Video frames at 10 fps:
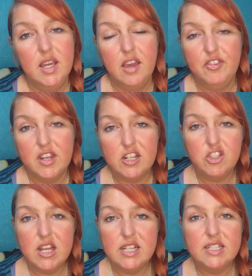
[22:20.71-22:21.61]
If you're
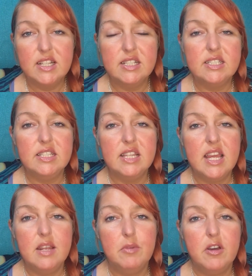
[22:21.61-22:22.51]
interested in seeing
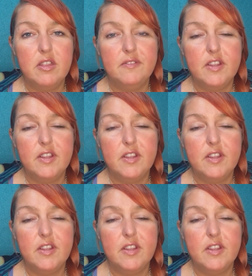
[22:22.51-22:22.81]
any of my other